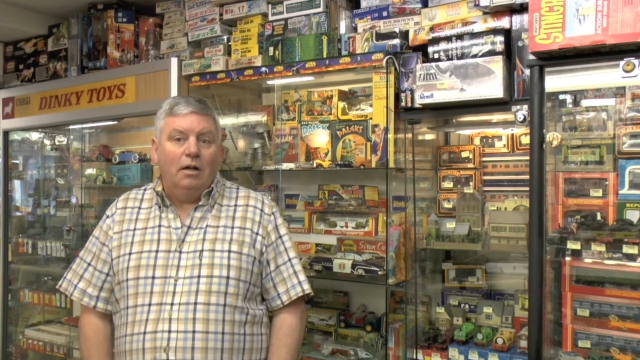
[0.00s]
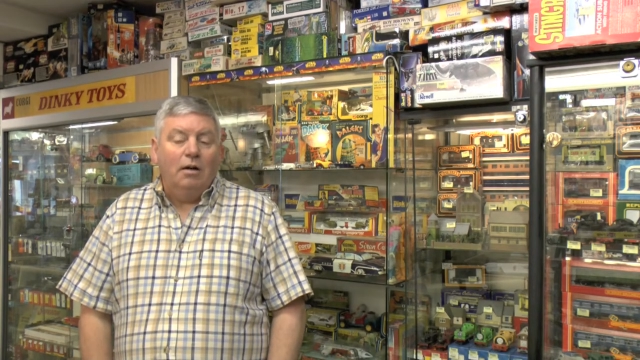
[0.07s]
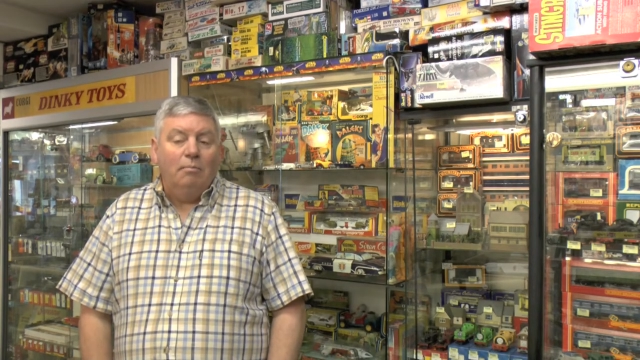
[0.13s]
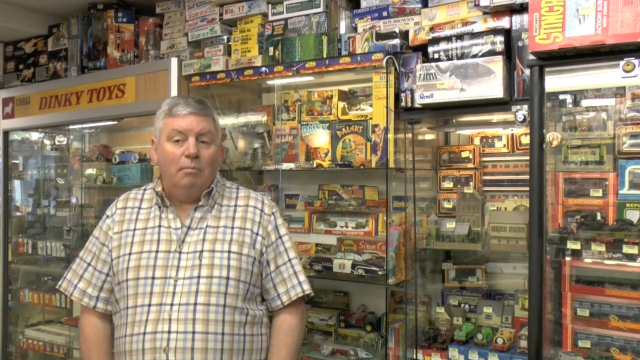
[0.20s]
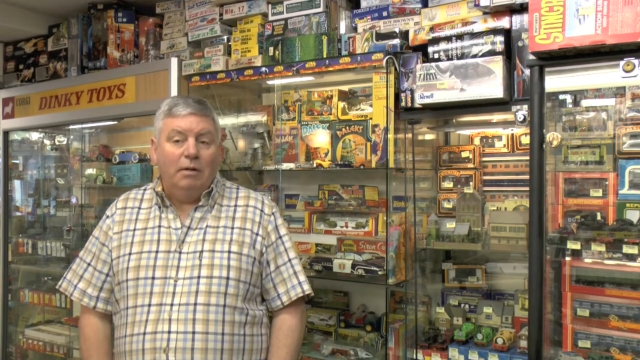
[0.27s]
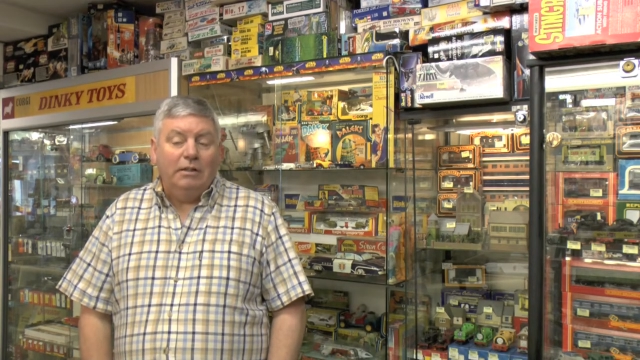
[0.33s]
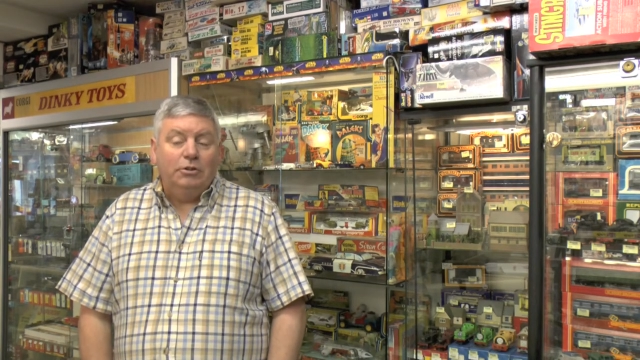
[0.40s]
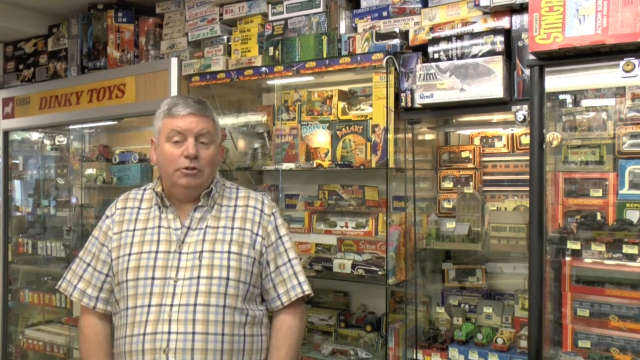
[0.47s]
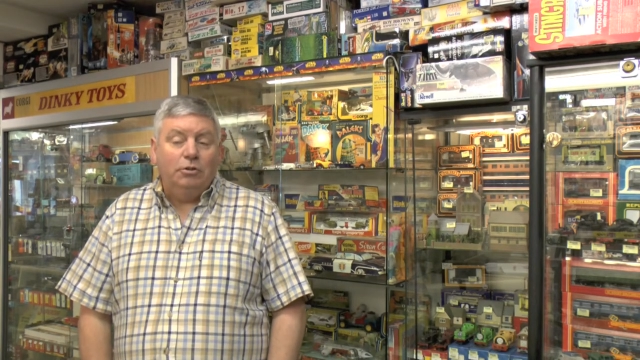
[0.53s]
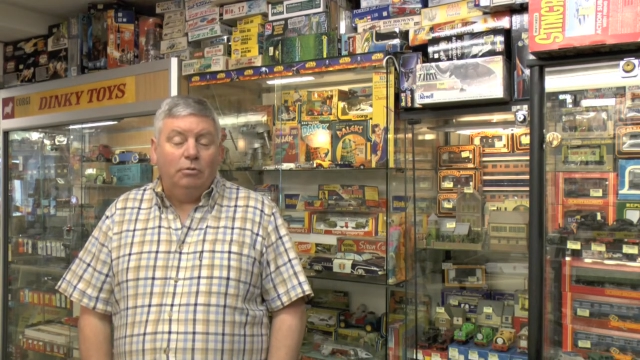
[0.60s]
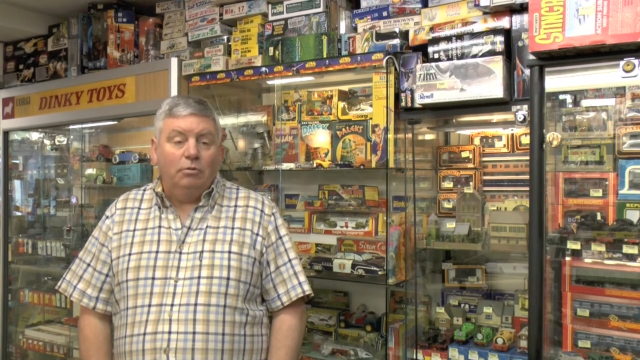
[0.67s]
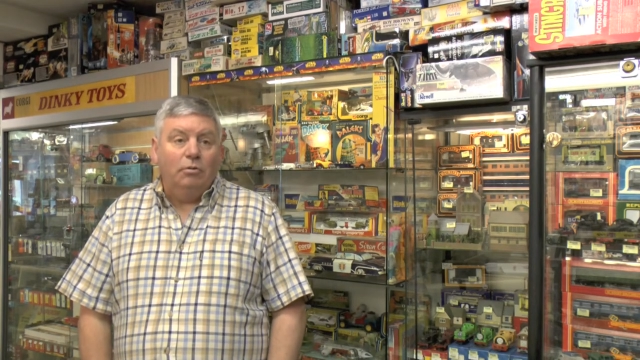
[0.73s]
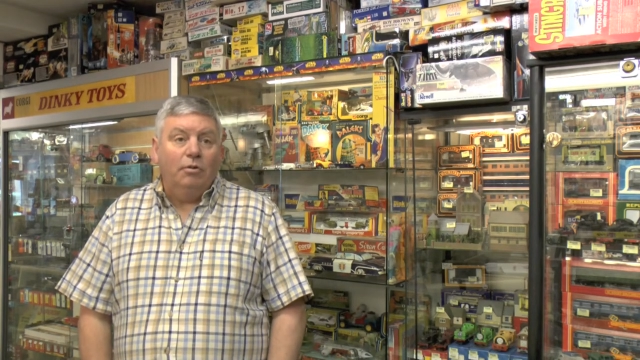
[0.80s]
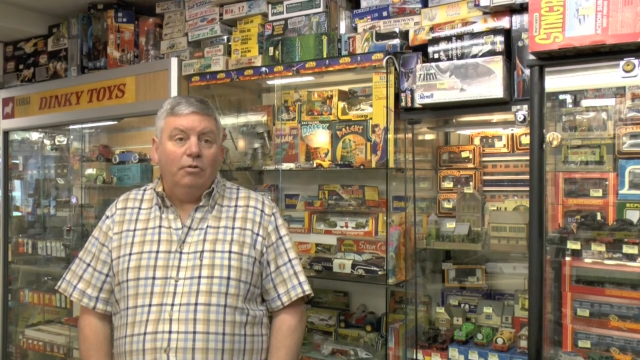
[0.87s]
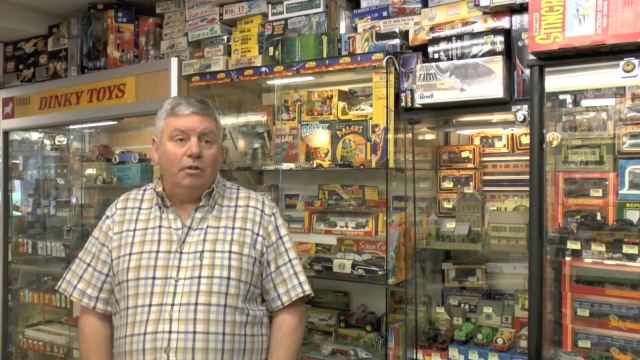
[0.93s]
and make
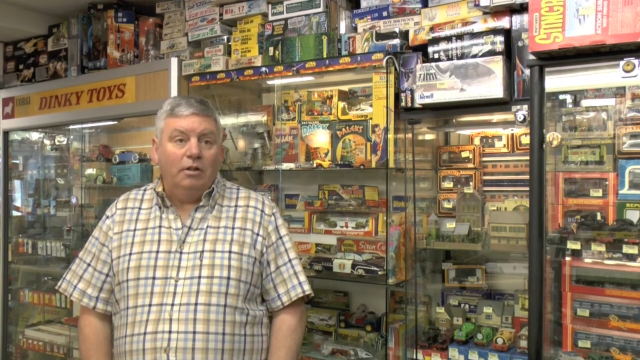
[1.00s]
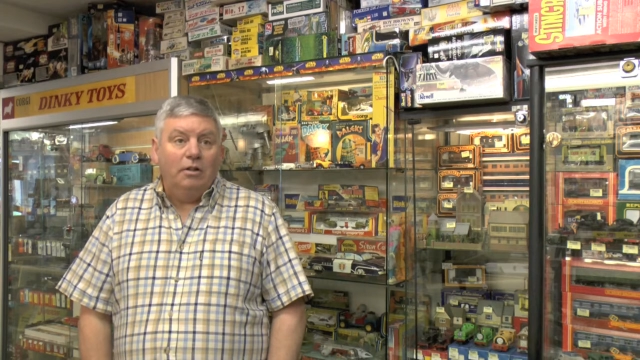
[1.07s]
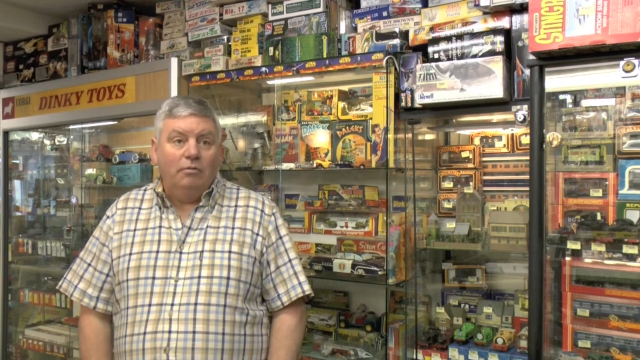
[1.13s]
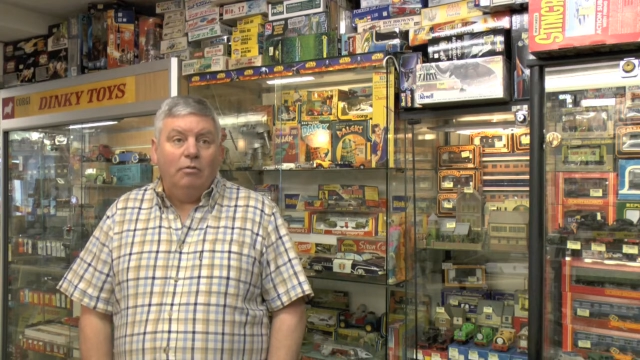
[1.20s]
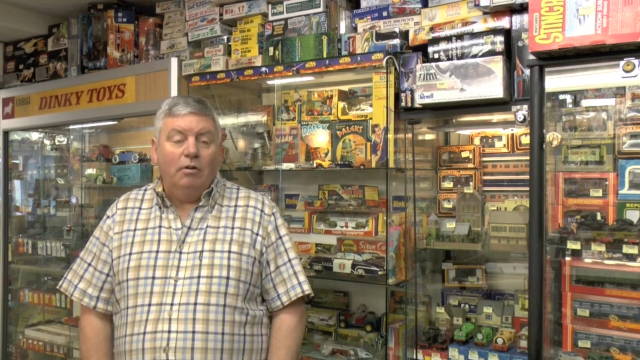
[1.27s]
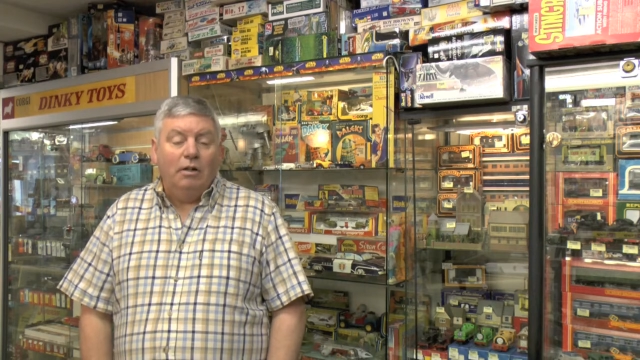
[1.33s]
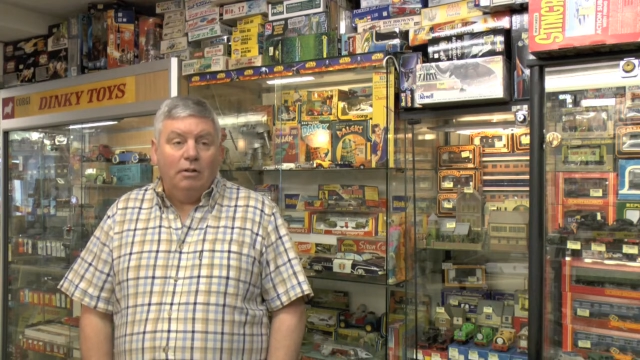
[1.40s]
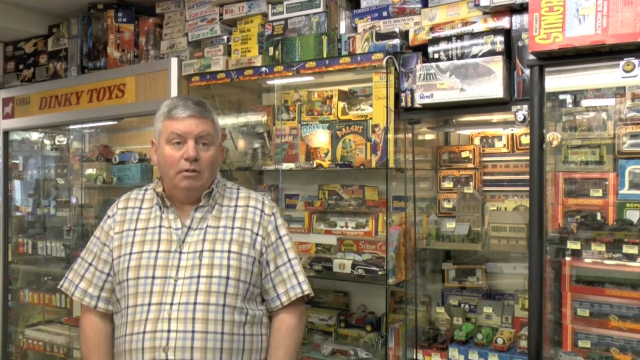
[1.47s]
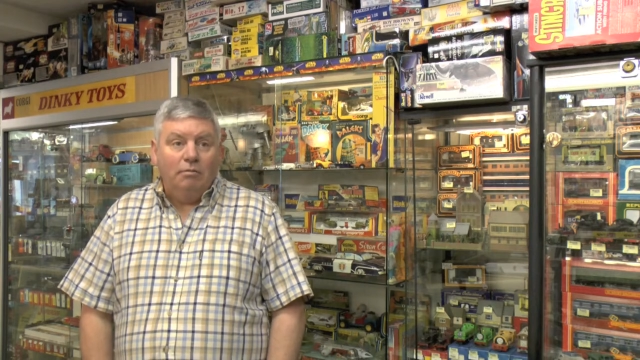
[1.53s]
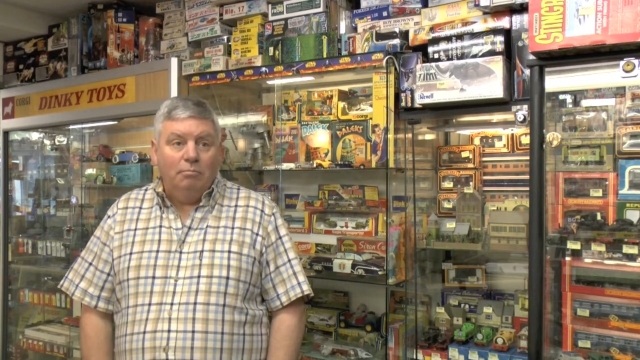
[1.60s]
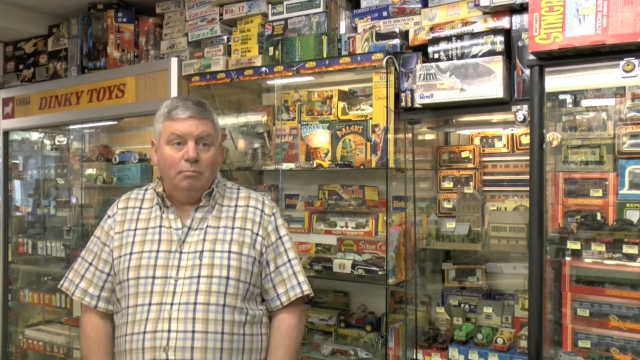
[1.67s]
sure that you've got enough